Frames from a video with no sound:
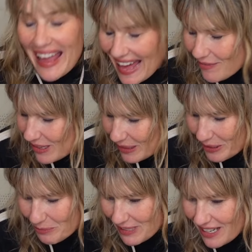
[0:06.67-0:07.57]
have a
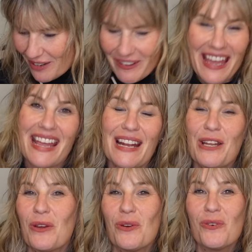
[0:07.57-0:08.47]
little bit of a
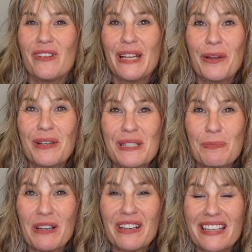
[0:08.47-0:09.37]
new video
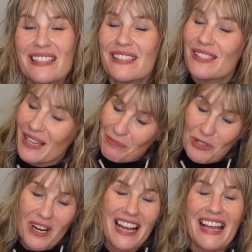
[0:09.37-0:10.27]
experience I'm
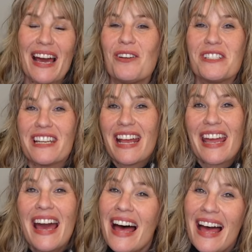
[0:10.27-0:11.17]
trying out
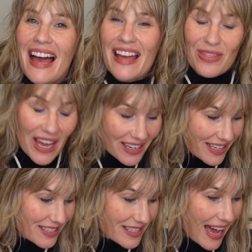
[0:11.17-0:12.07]
today, and that
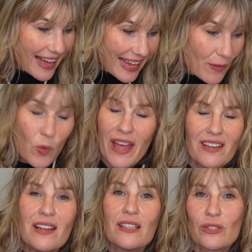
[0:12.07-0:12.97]
is I
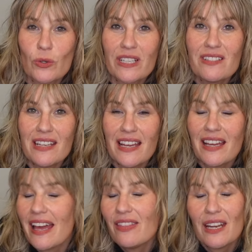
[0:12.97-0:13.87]
went
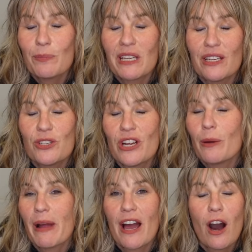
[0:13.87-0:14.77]
sourcing and then I'm gonna share
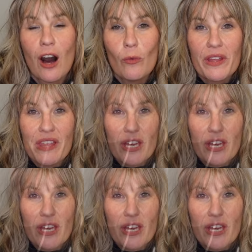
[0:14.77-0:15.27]
my haul with